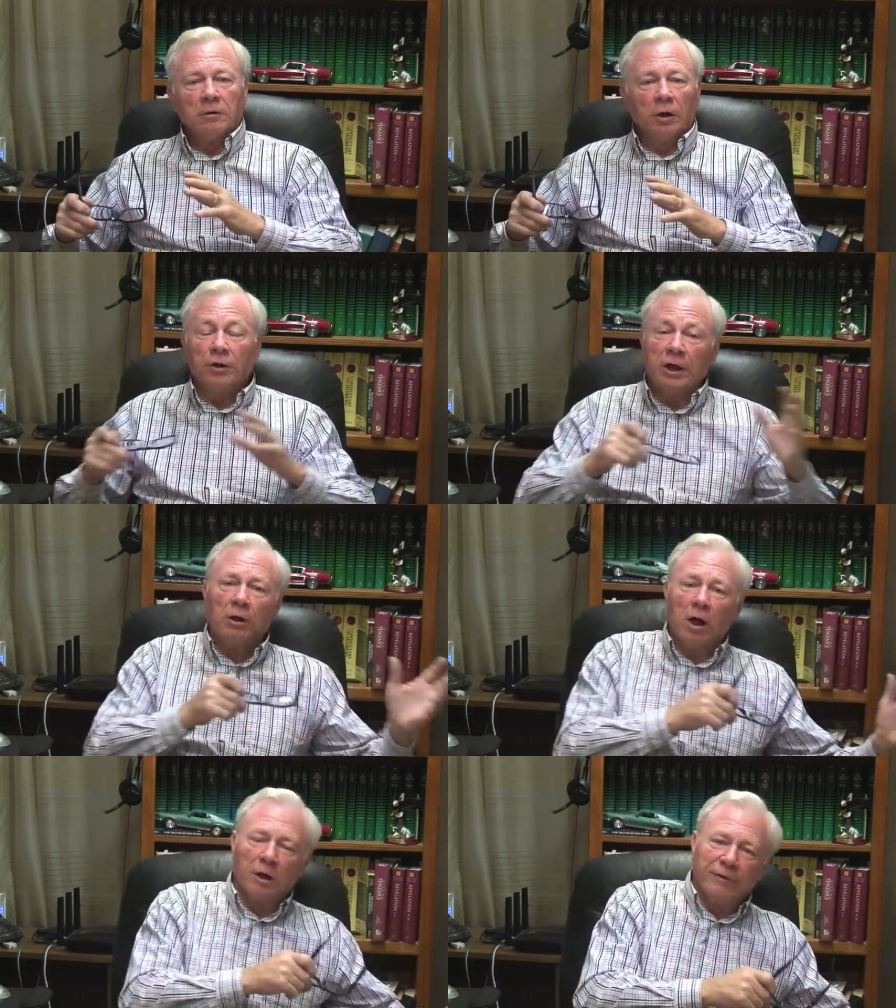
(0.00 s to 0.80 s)
until
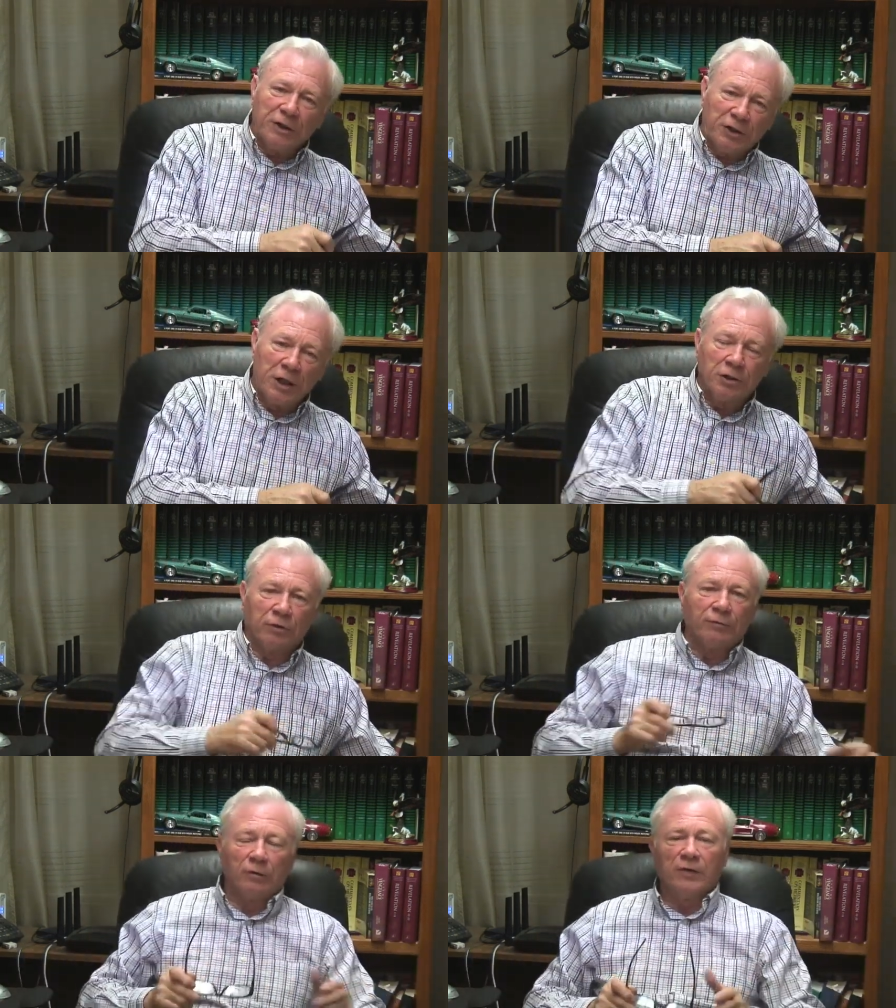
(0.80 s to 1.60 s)
all of these things
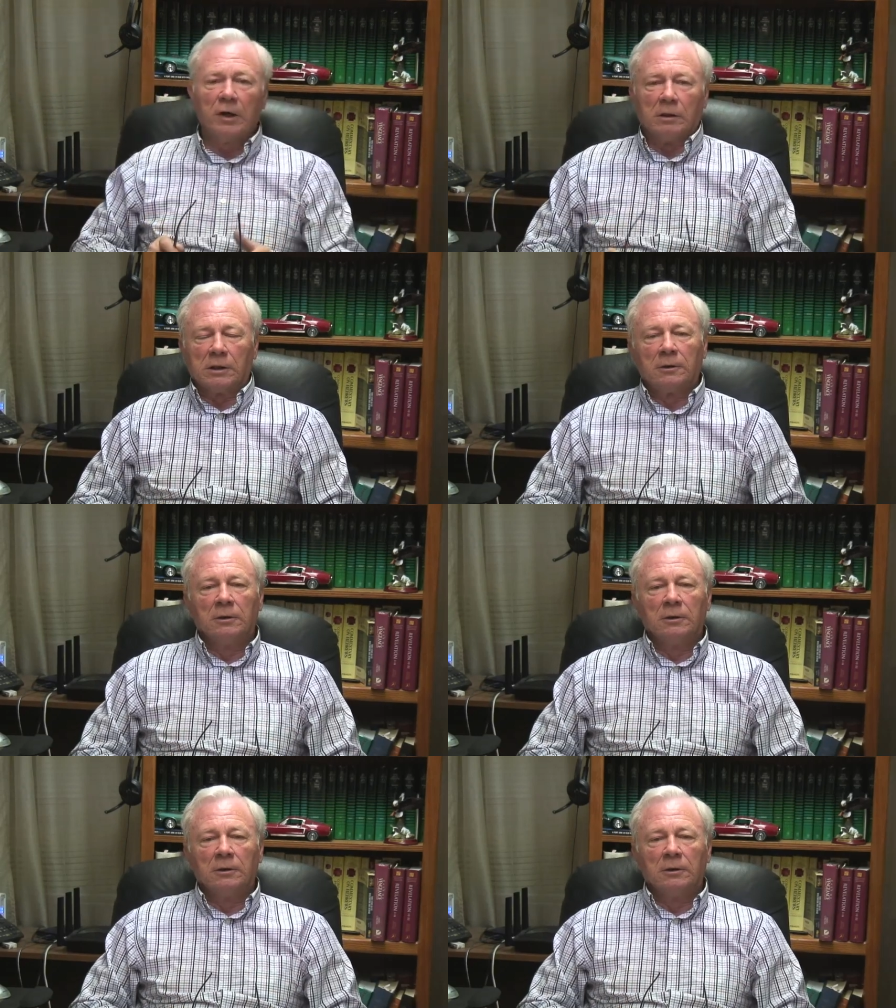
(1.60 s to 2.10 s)
are fulfilled.